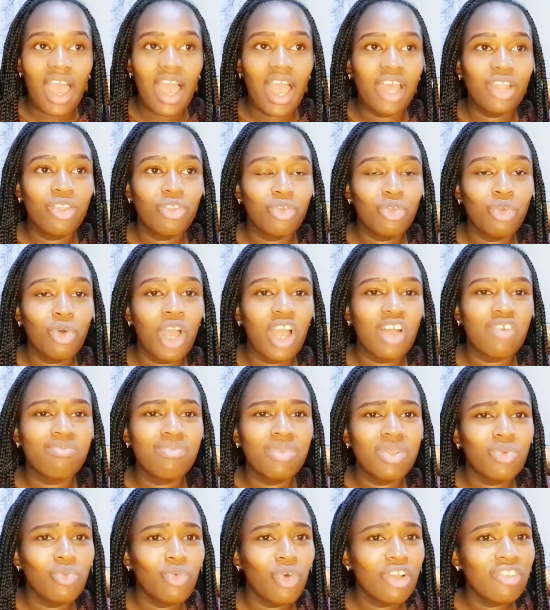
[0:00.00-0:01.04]
And you know, I've
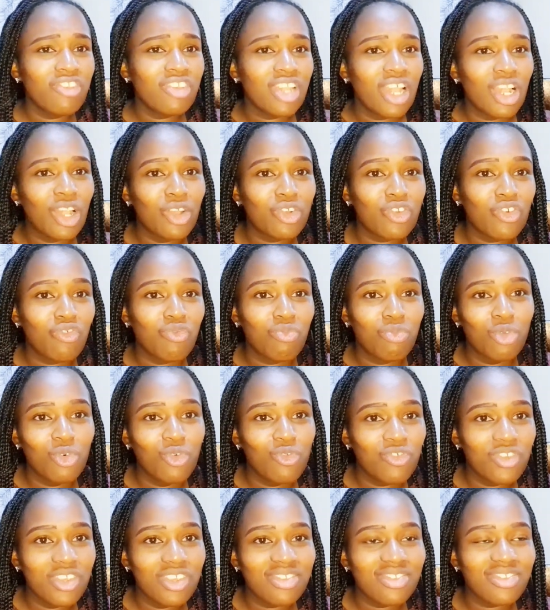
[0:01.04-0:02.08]
been watching a lot of
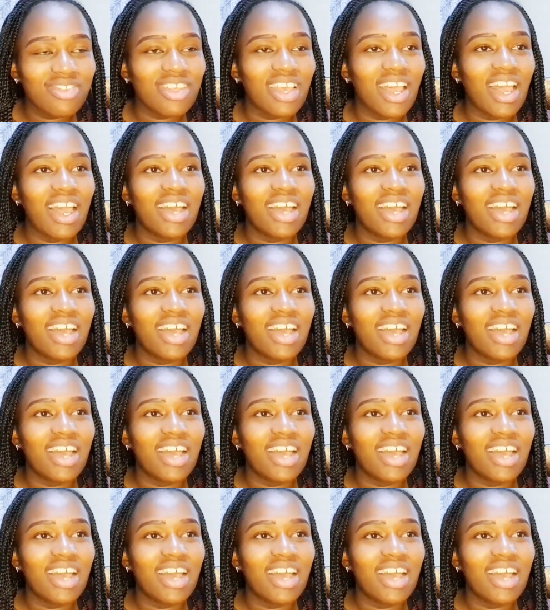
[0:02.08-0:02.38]
movies.